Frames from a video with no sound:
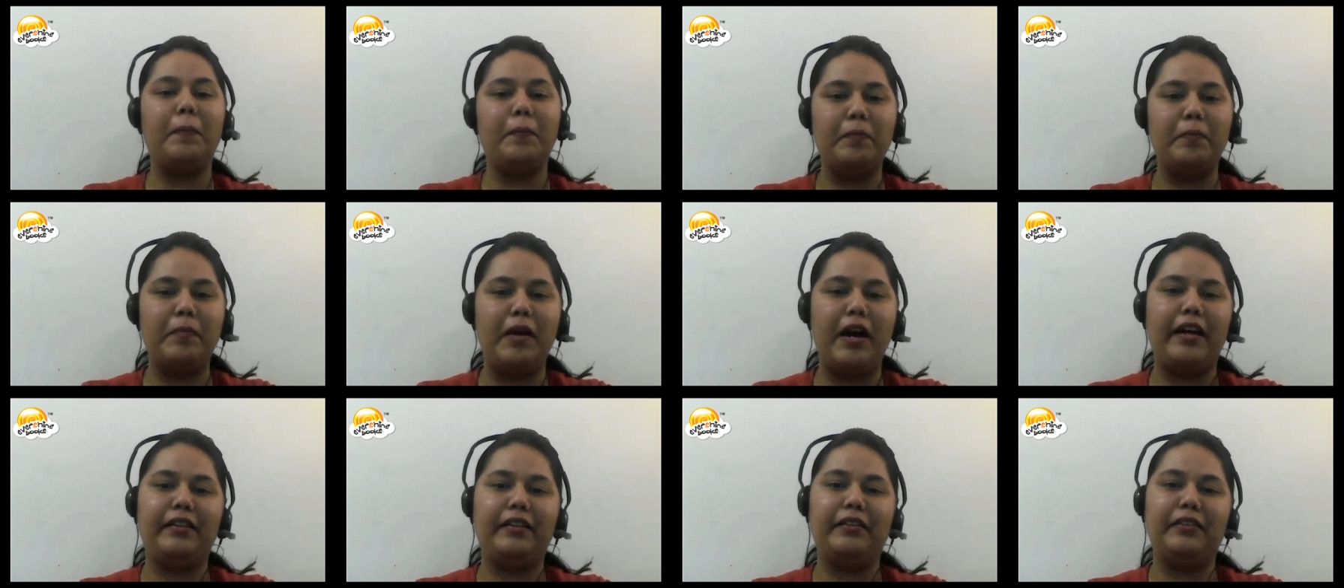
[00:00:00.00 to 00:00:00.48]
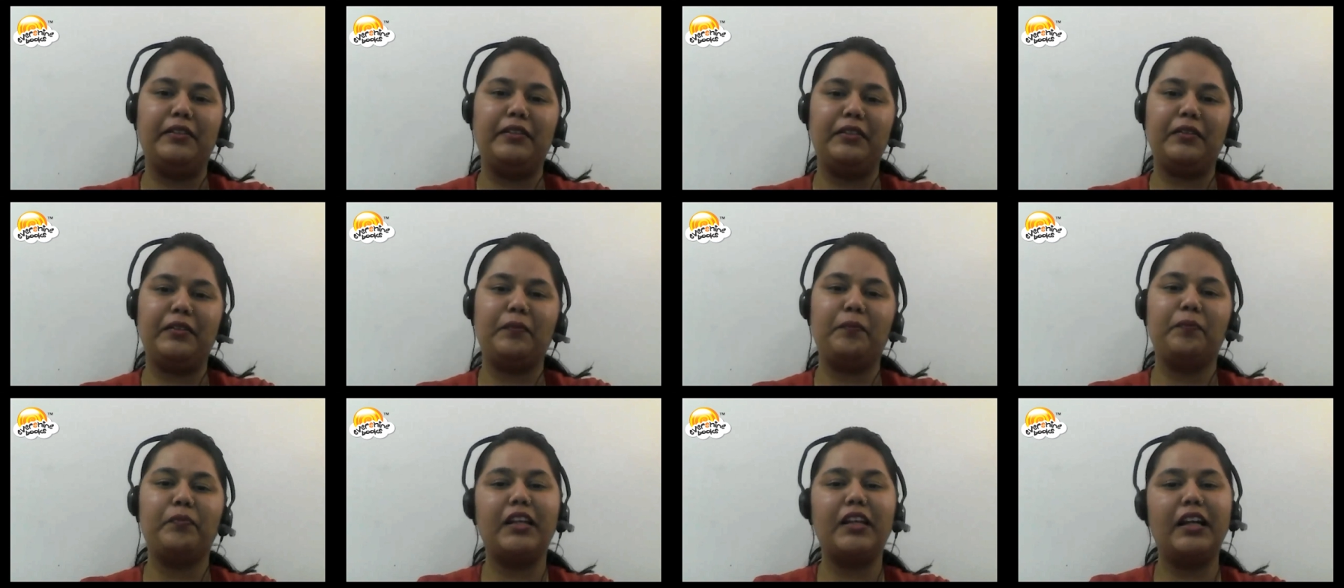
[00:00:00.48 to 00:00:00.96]
manner
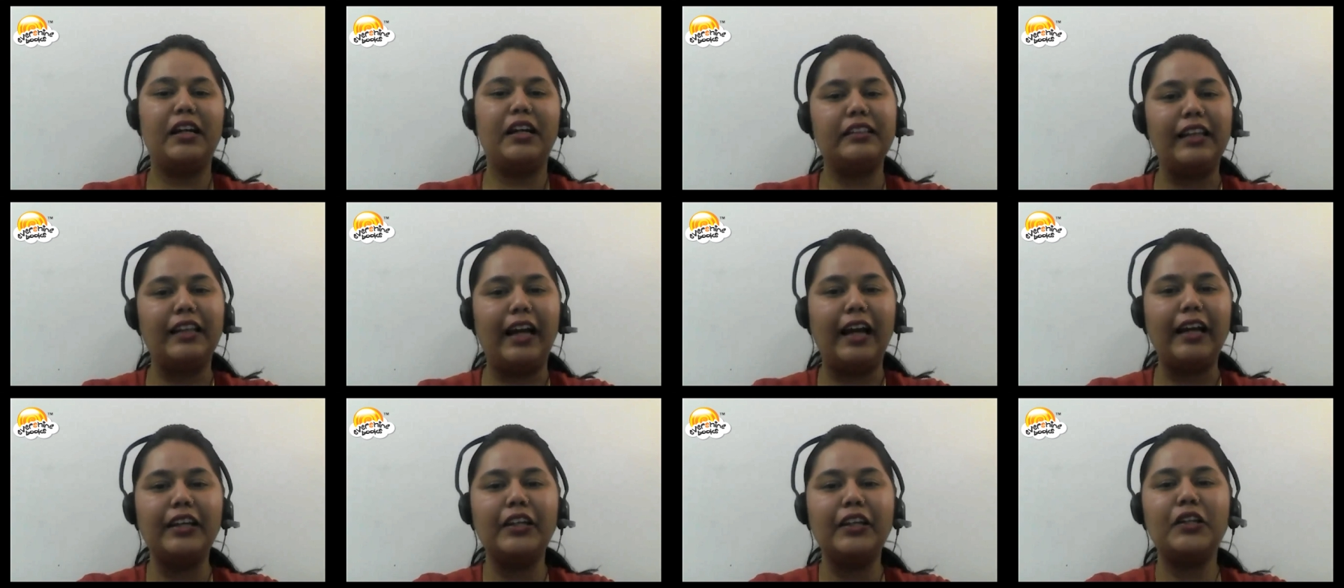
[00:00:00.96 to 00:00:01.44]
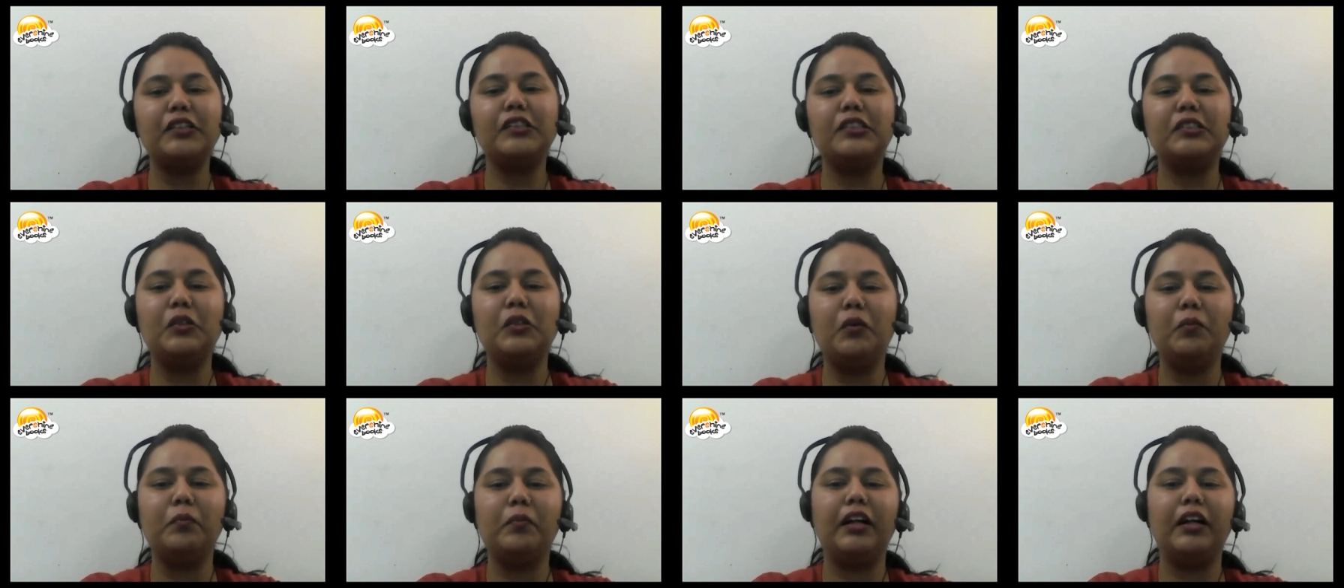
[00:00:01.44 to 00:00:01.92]
thank you
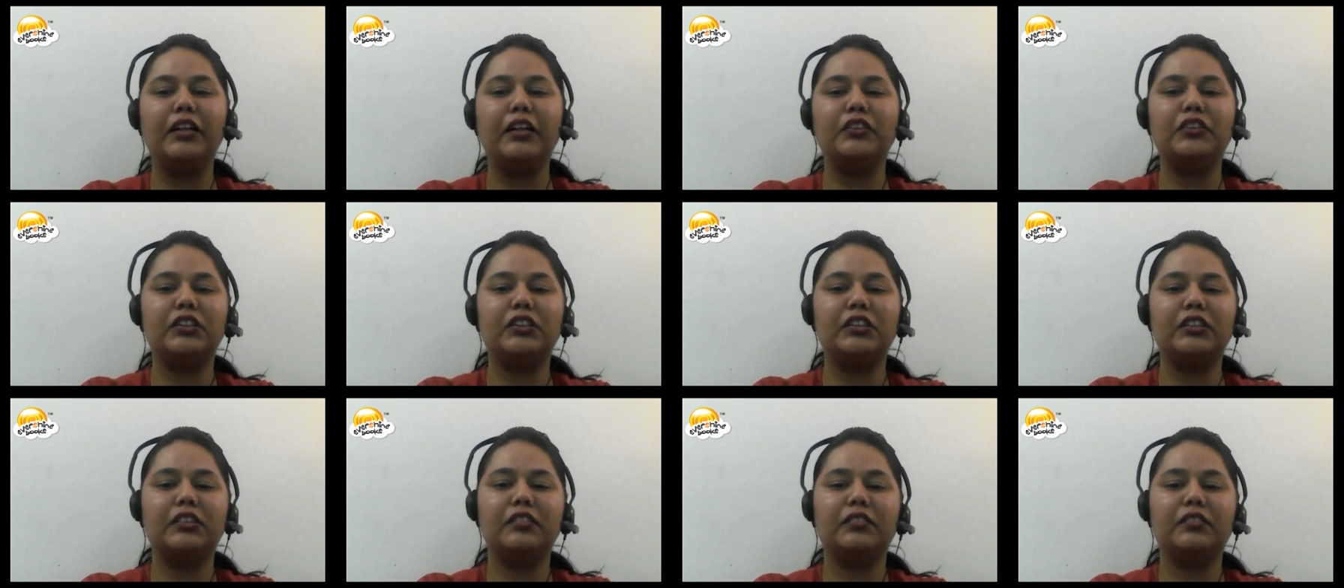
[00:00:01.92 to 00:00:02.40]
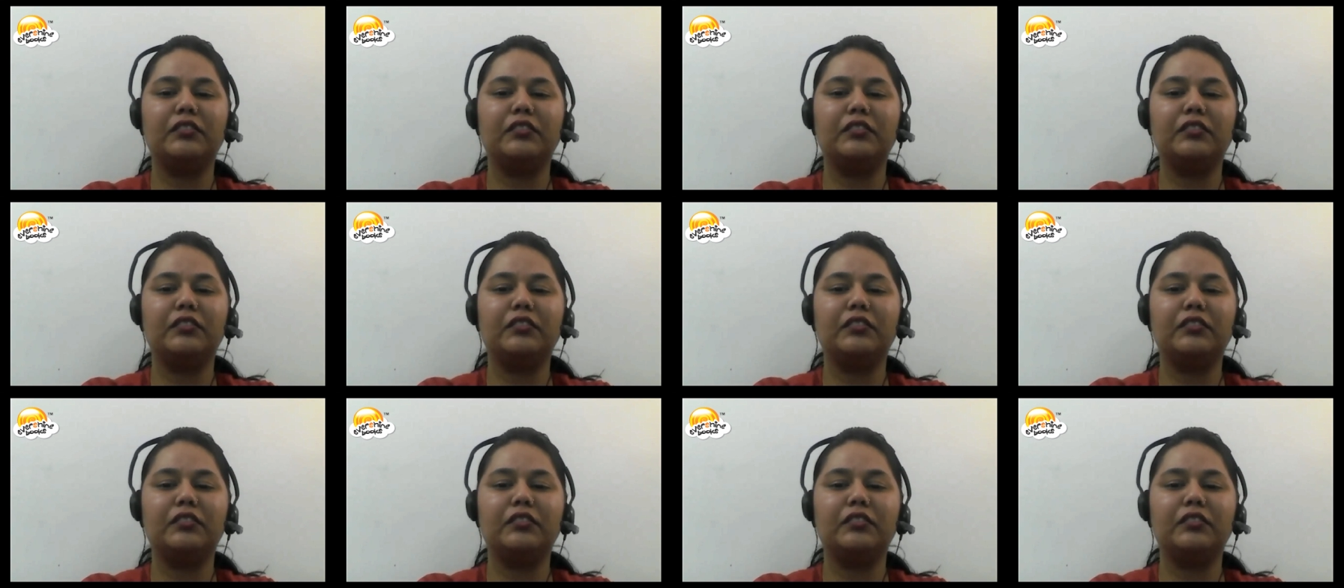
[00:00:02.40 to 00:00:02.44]
so much